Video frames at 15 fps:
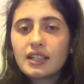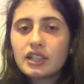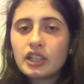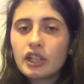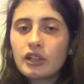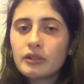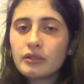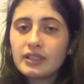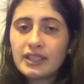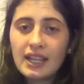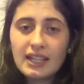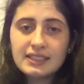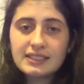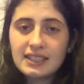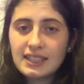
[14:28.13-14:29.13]

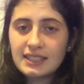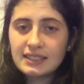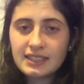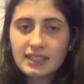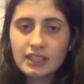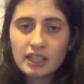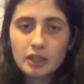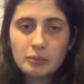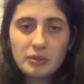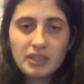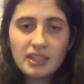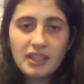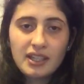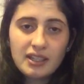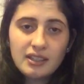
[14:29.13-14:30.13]
Yes, is it going to
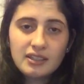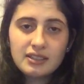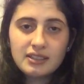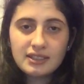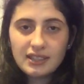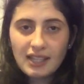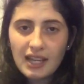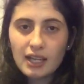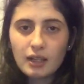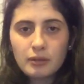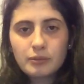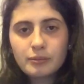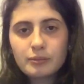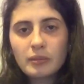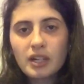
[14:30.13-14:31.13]
be there? Yeah,
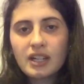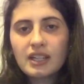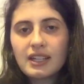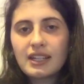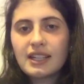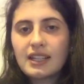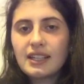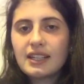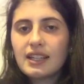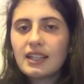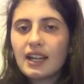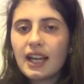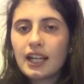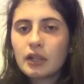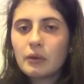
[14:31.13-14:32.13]
but
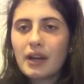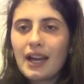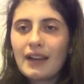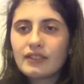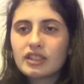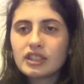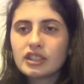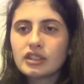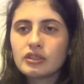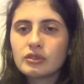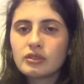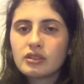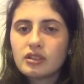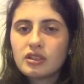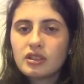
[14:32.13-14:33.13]
I don't have to,